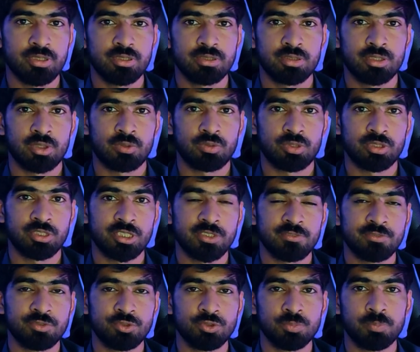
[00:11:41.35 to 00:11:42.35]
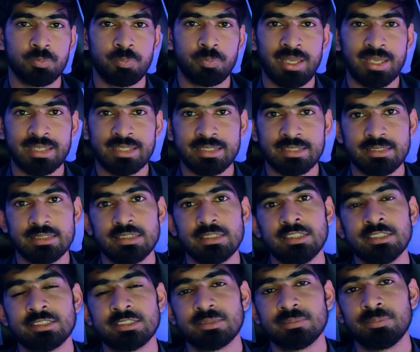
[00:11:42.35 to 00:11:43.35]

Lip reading: The router gives you back its